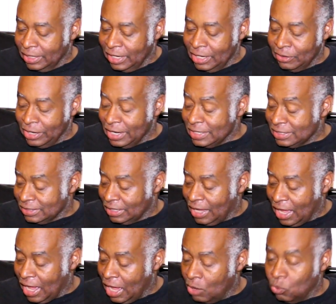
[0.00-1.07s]
In any case,
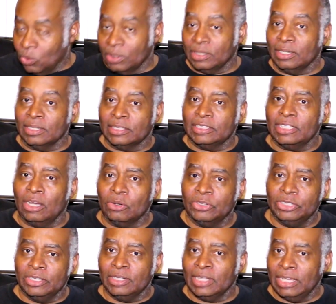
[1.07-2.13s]
I will talk
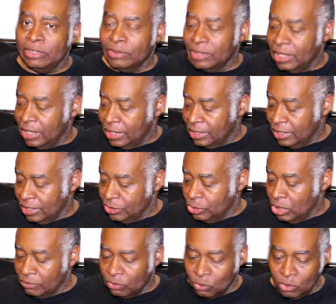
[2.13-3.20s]
to you later, and
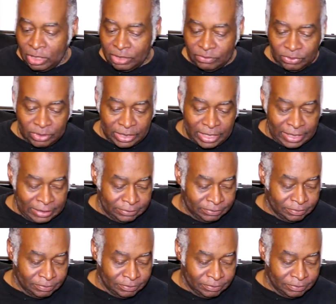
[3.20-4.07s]
you have a wonderful day.